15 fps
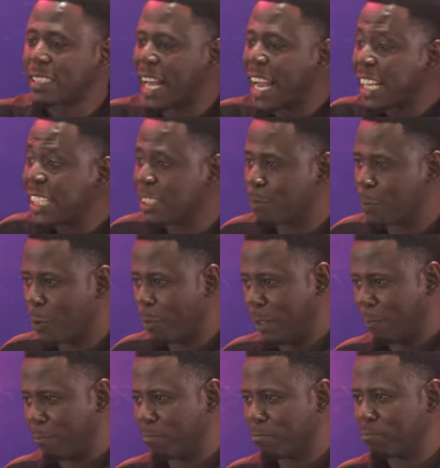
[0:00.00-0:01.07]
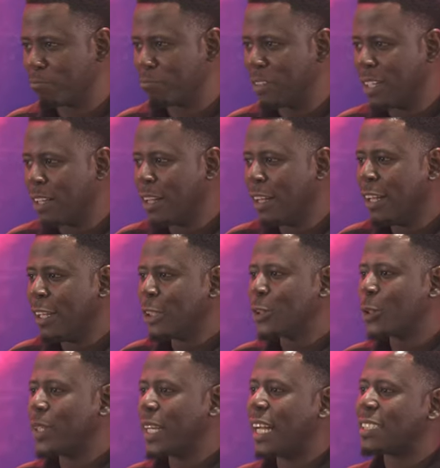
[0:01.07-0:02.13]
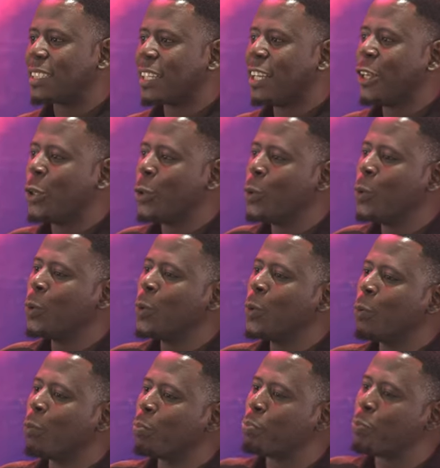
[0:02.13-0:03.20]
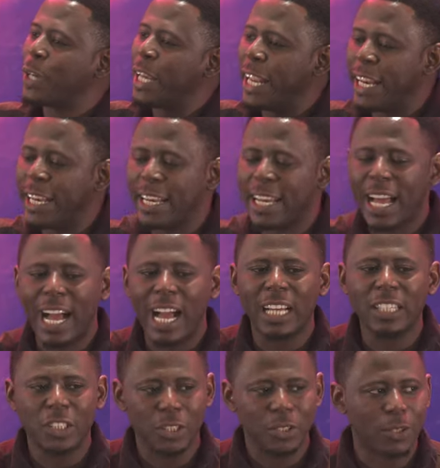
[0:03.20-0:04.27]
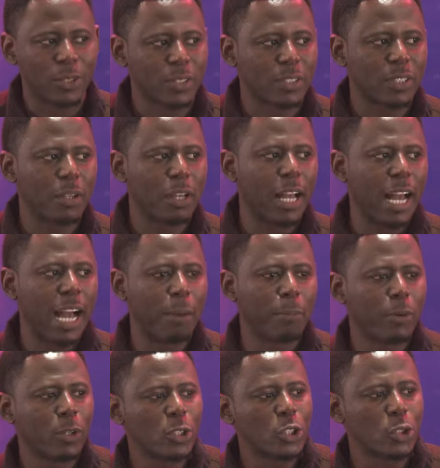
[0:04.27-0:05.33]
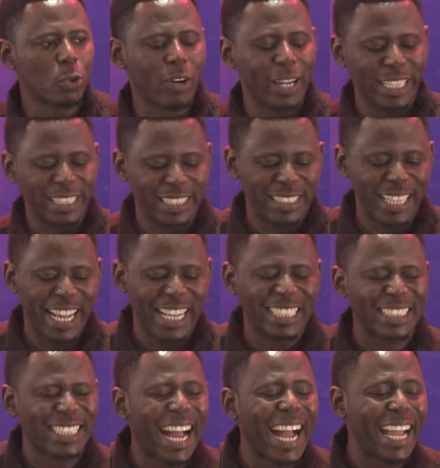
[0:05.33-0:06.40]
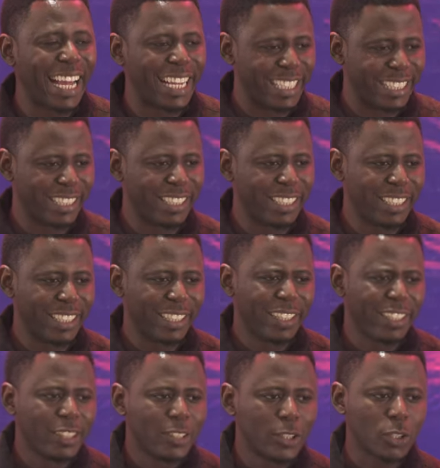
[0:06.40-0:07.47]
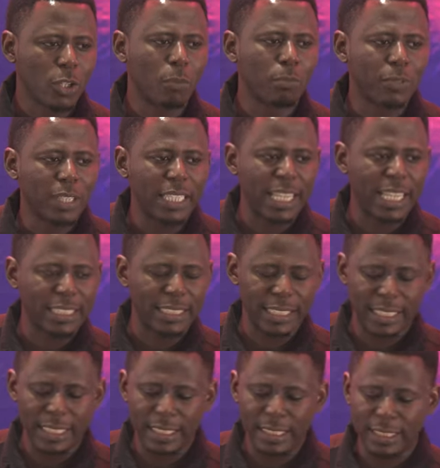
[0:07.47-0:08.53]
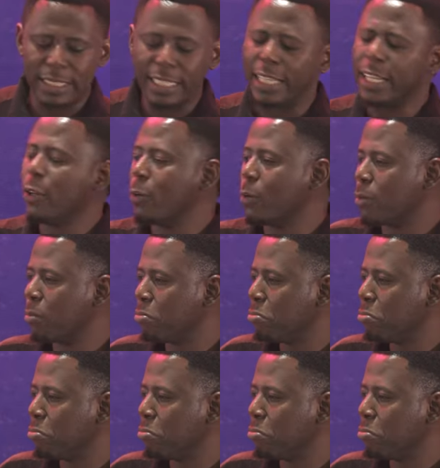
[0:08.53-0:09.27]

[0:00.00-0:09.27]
anxiety problem. So that you being anxious, I'm not sure it is entirely something that is new,